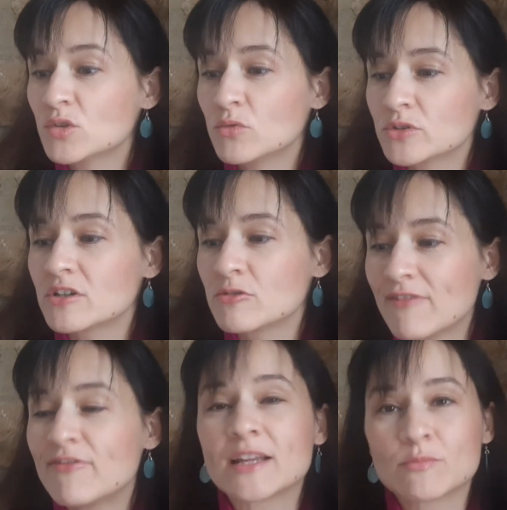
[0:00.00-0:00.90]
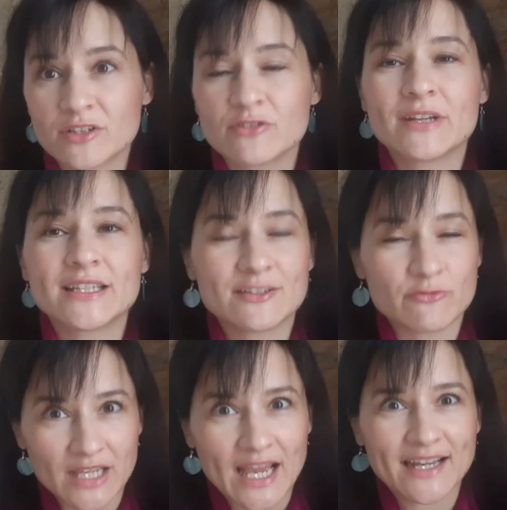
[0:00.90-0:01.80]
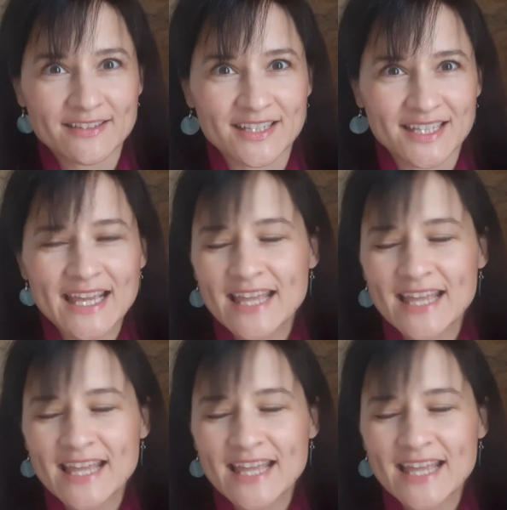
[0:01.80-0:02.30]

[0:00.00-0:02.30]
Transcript: water graphite moderated reactor.